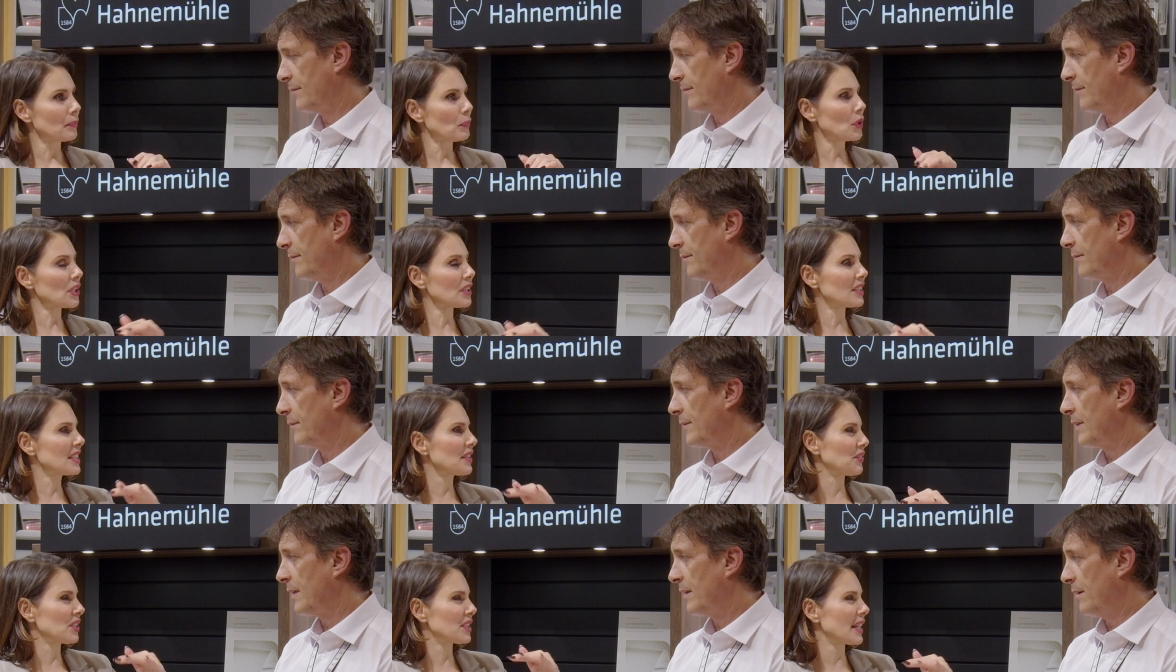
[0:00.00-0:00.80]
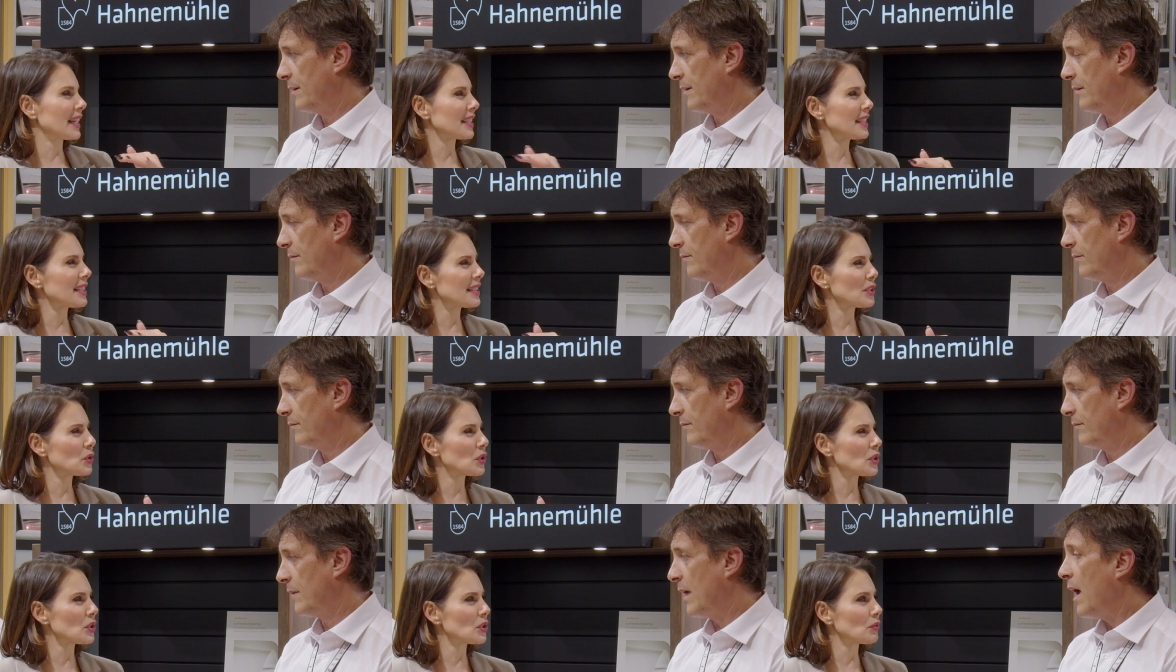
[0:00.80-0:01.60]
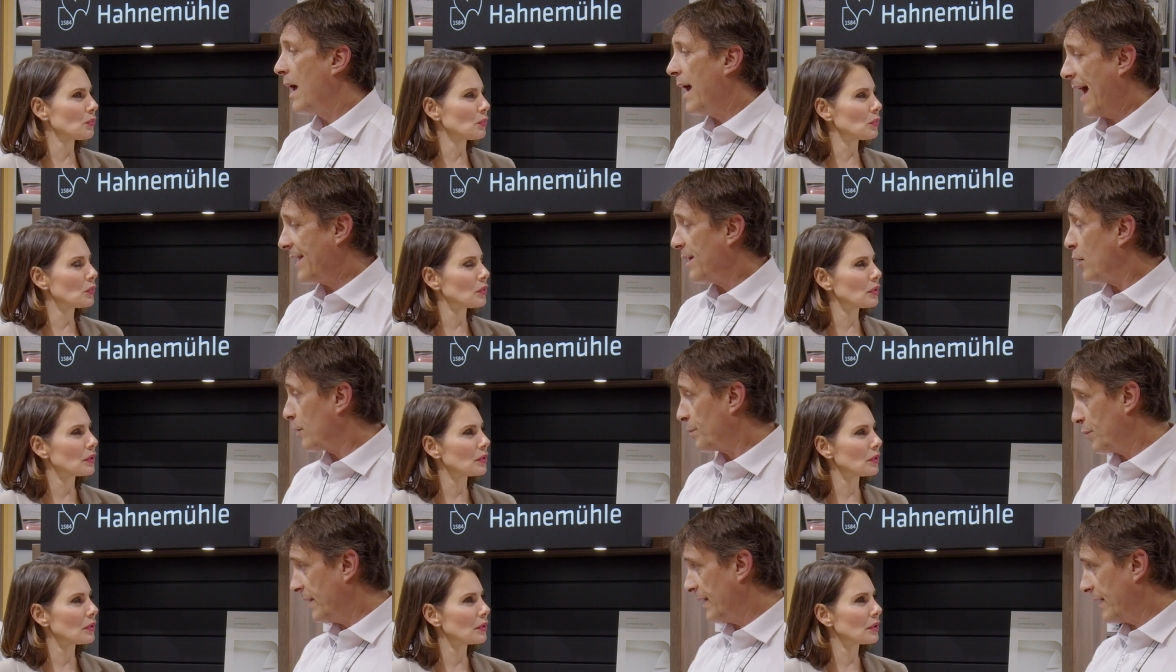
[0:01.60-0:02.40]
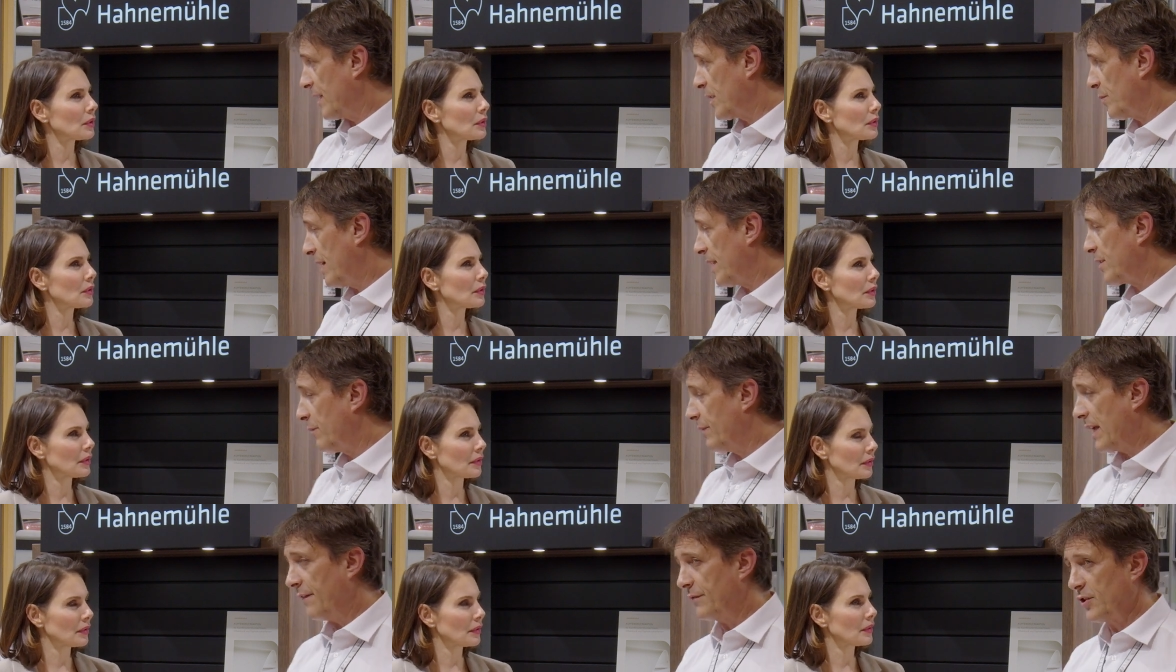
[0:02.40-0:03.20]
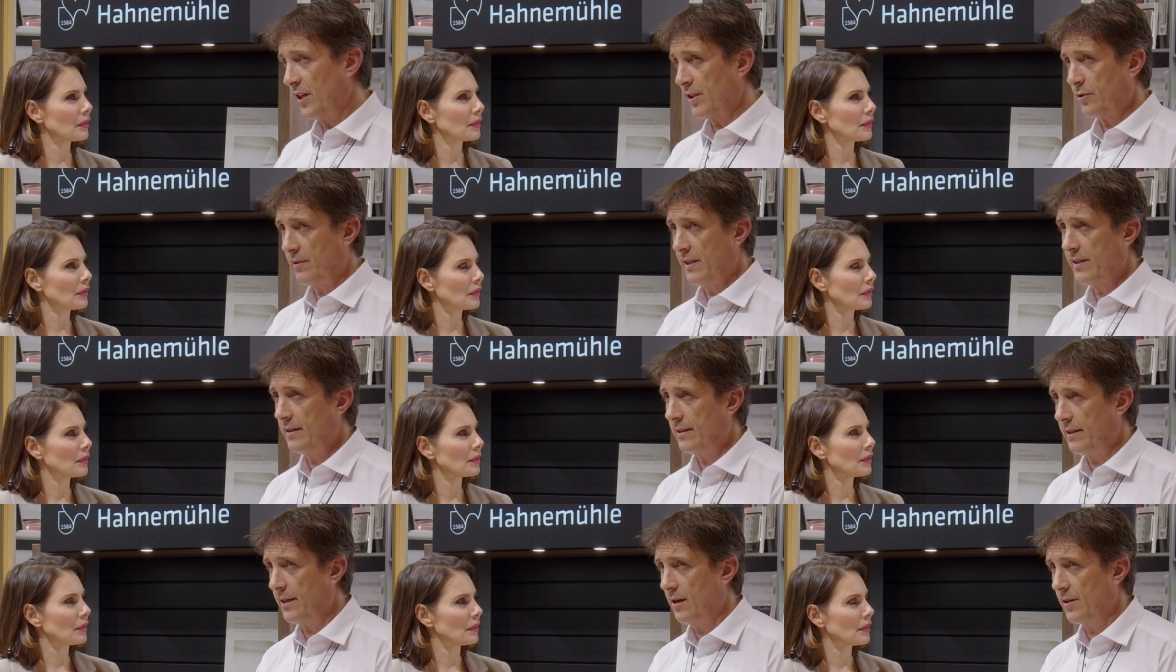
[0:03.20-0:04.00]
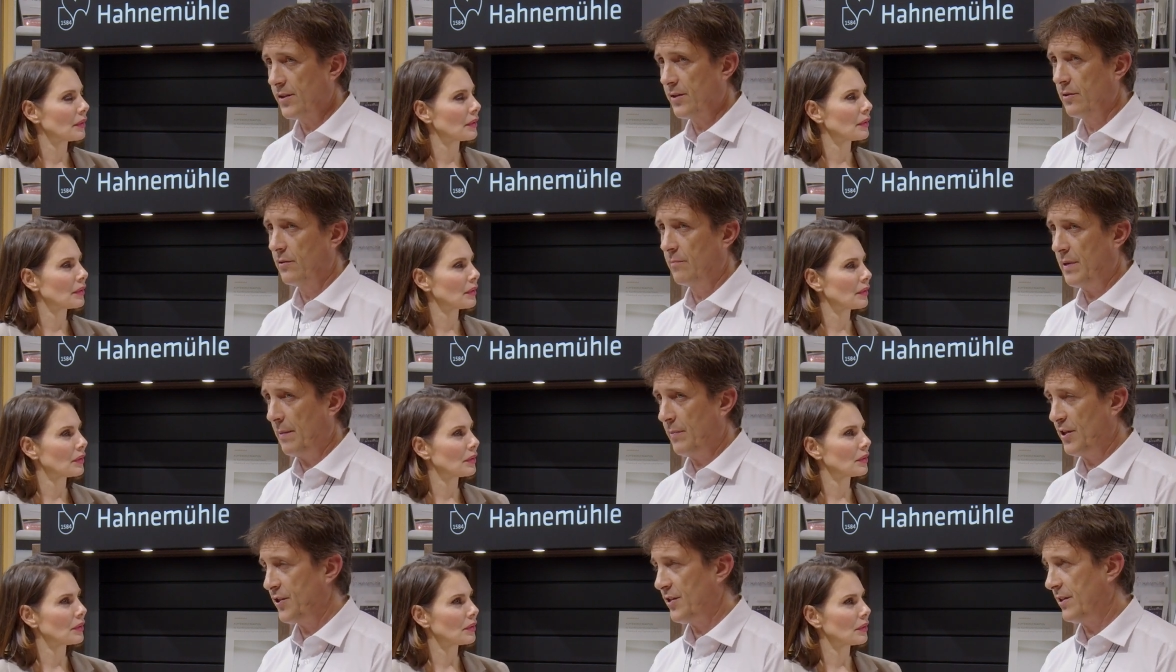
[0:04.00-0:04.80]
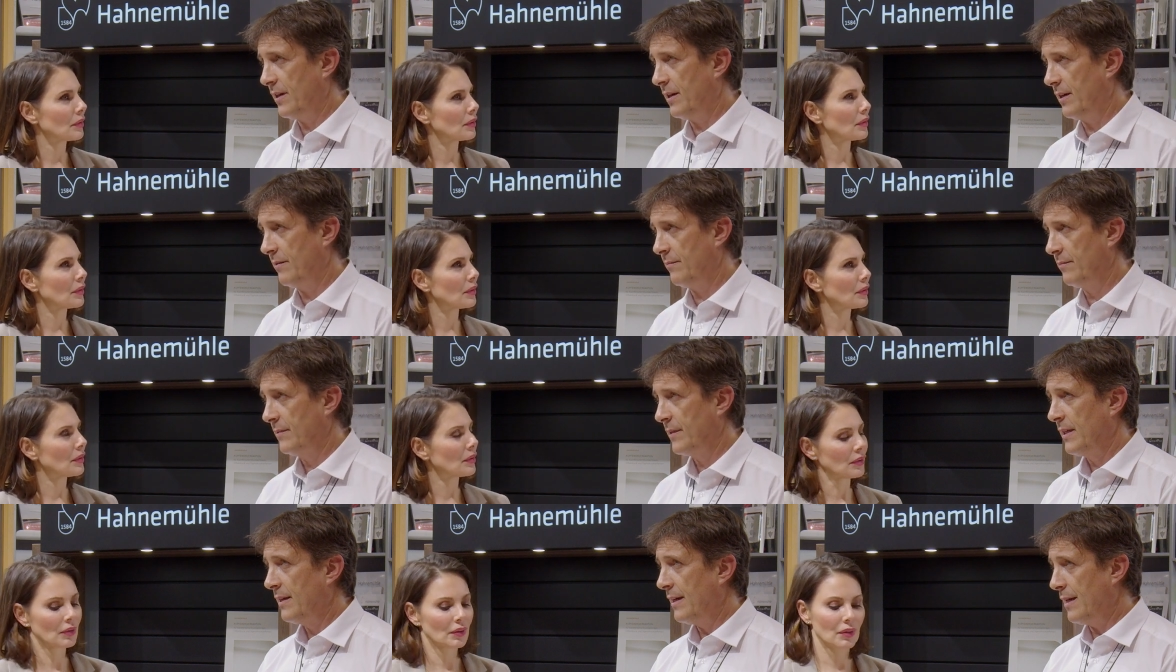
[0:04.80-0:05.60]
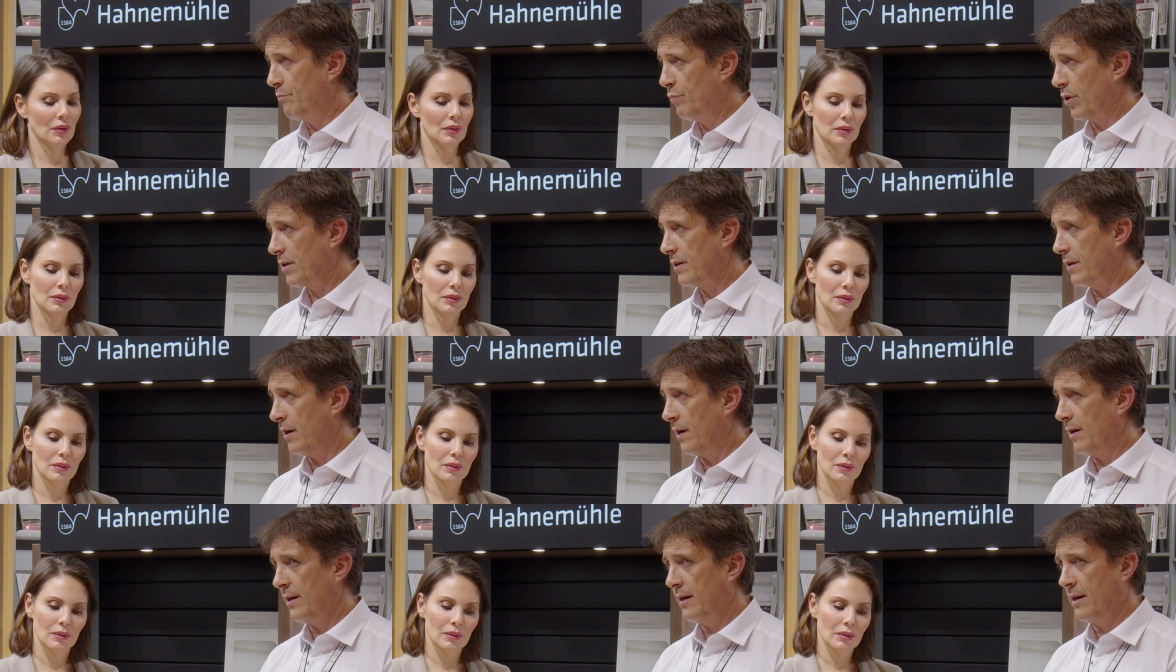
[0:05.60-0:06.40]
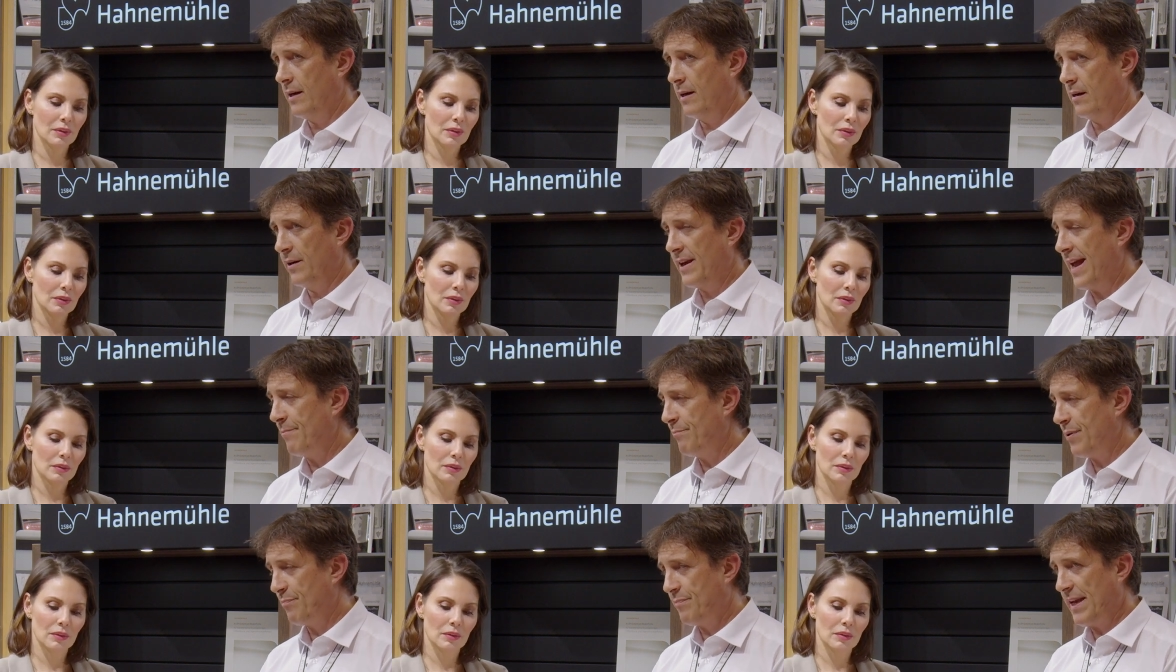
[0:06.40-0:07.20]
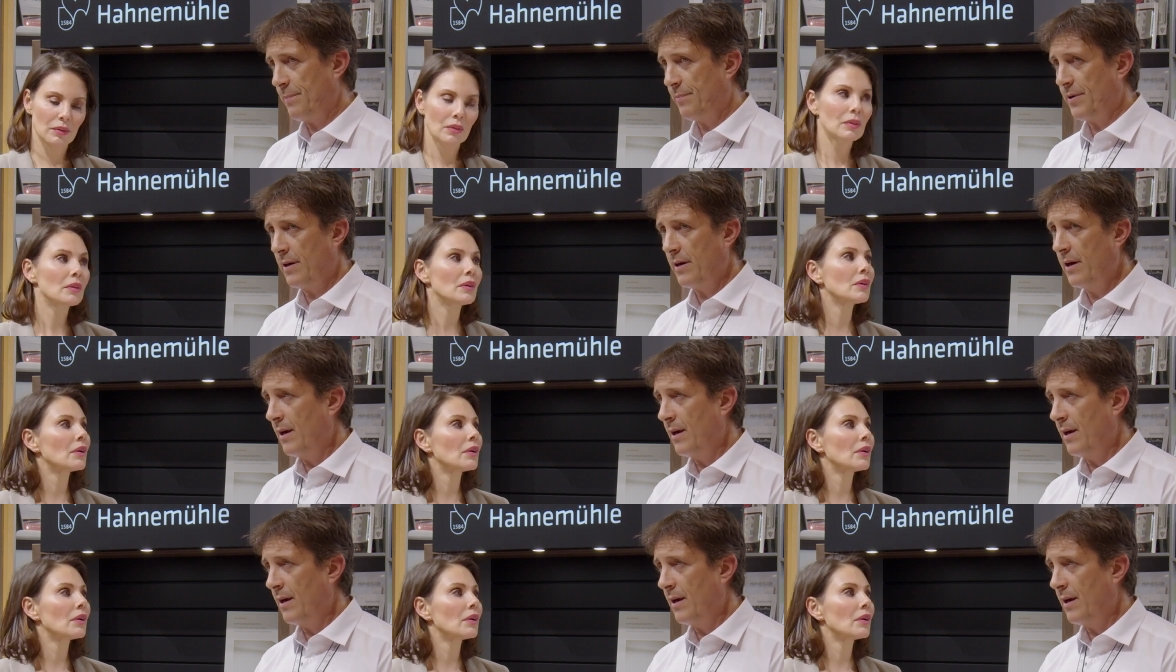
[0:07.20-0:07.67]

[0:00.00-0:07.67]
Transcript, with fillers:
Speaker 1: what are the different techniques you can?
Speaker 2: Analog printing as well. So we have just recently also published um, a book on uh, on hemp paper, uh